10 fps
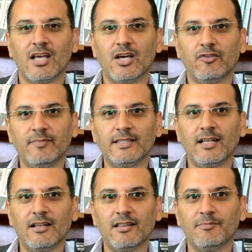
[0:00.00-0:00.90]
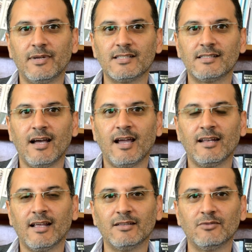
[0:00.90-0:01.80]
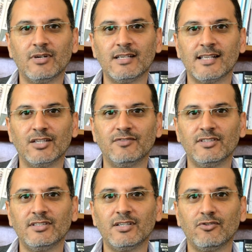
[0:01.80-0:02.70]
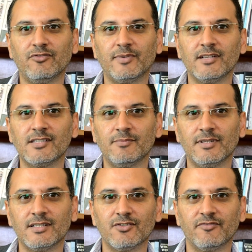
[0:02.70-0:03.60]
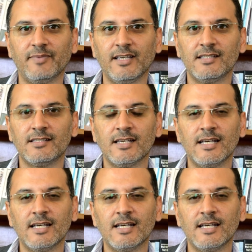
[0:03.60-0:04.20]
of mental health in Palestine and was a defender of principles of peace,